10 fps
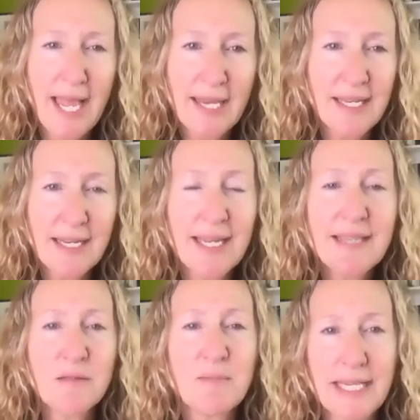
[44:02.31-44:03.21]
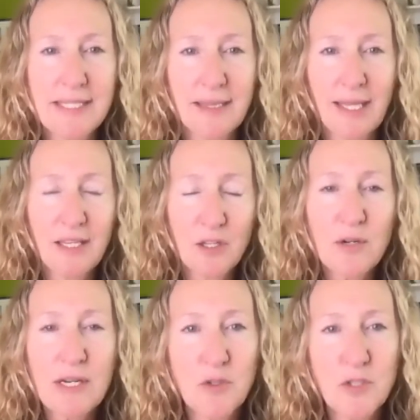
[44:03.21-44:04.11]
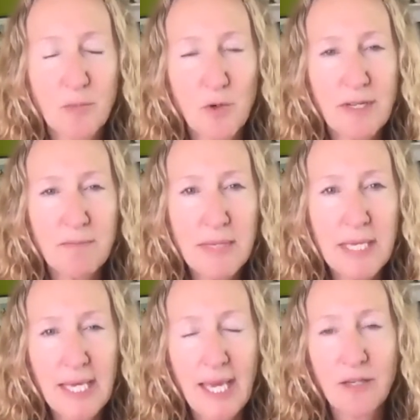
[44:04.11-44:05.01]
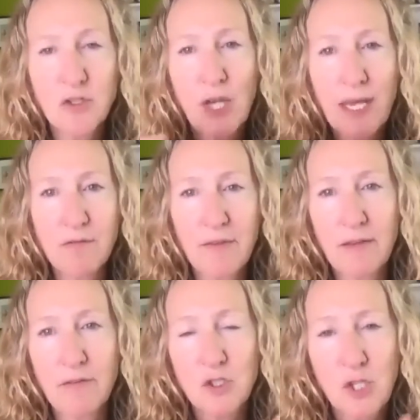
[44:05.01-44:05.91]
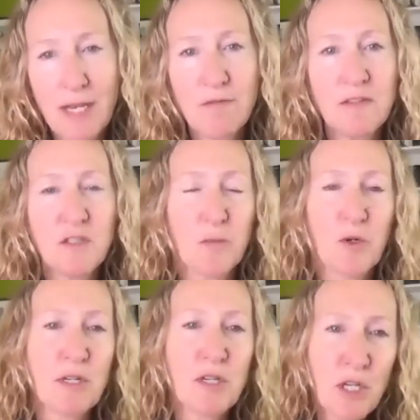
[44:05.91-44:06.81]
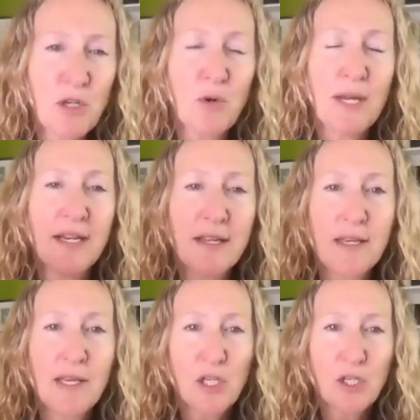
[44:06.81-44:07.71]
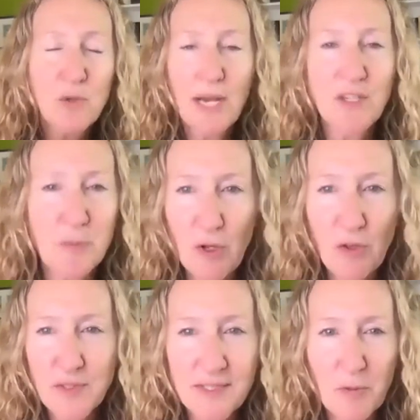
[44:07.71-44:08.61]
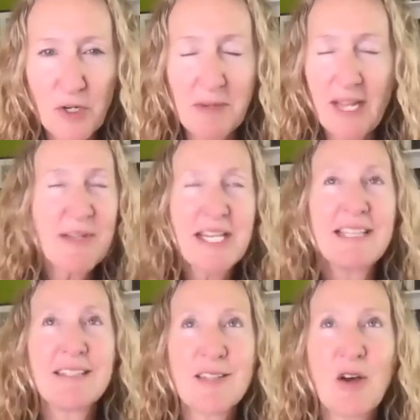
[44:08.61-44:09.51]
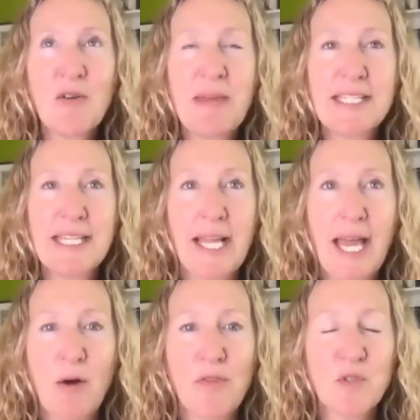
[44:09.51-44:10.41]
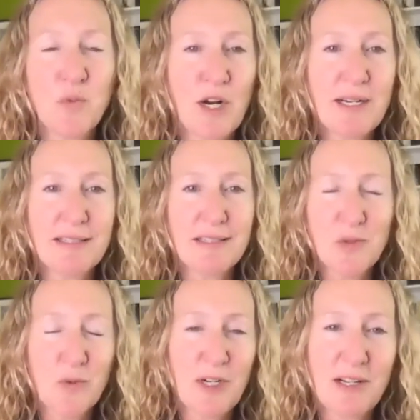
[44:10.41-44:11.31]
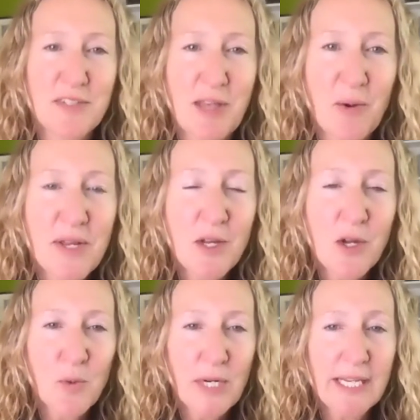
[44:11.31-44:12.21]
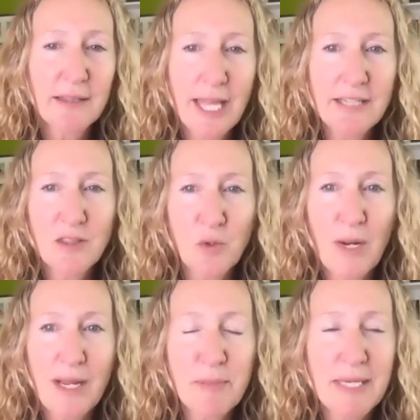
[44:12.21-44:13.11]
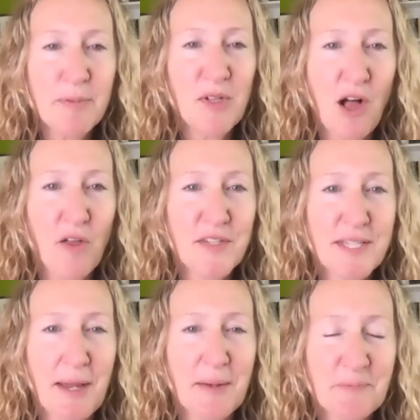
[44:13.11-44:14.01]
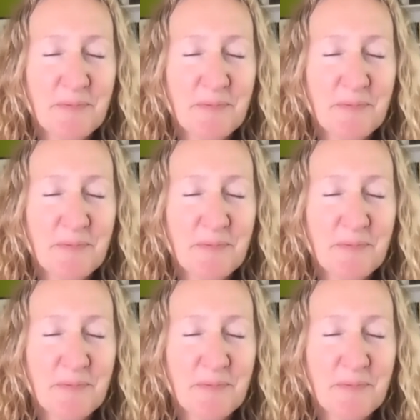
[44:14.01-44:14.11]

And it is amazing that you're here supporting me and Genevieve supported you, and you guys are both supporting me. I mean, it's so amazing how this works in this world. So we're kind of led to the right people all the time.